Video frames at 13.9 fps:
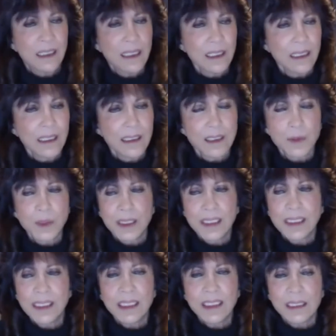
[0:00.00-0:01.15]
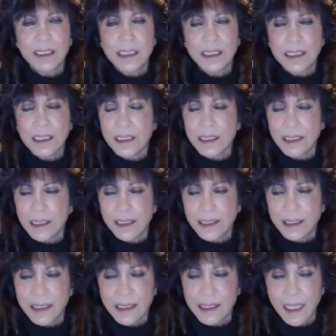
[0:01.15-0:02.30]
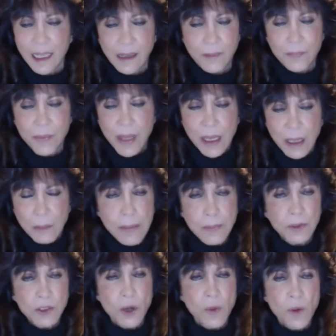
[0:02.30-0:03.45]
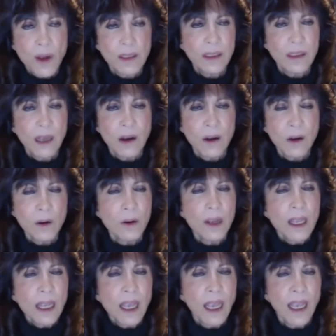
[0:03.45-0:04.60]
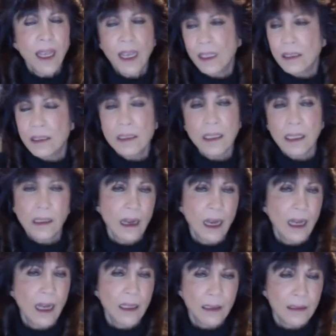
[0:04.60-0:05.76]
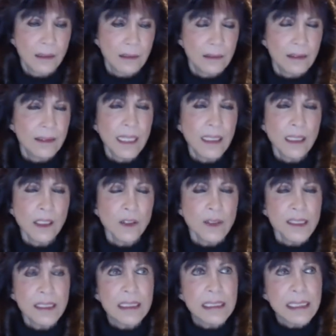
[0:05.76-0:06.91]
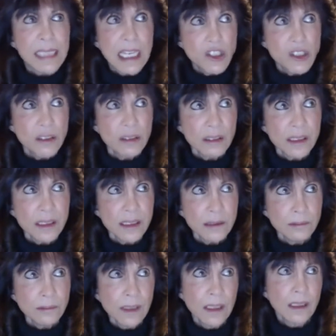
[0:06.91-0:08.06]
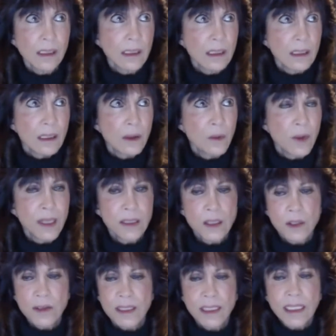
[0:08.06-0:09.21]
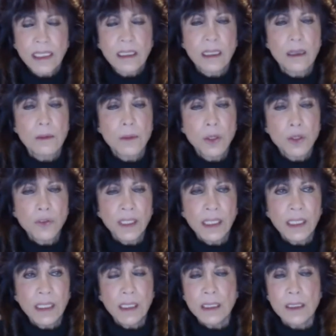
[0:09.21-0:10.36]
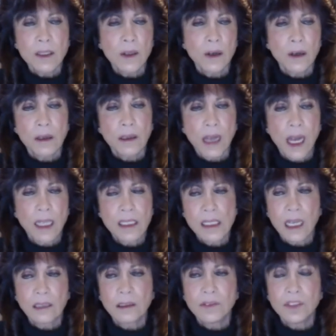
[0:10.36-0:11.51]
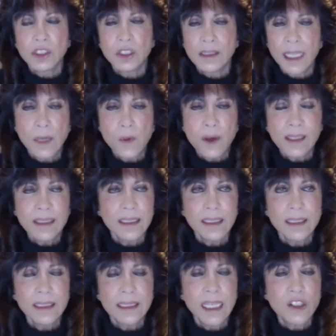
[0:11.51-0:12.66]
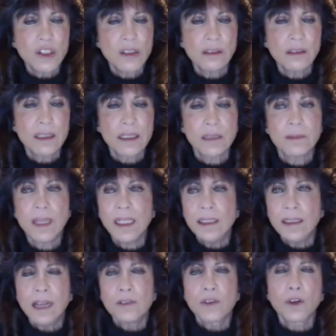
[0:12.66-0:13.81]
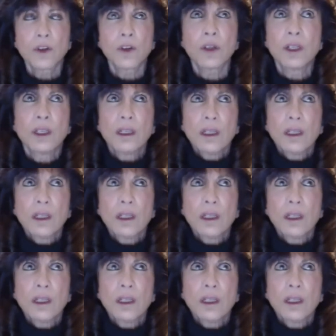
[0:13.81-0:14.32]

It is what it is. It's people don't want to know, and they, you know, sensationalism. When you see it in the movies or on television, they want sensationalism. They never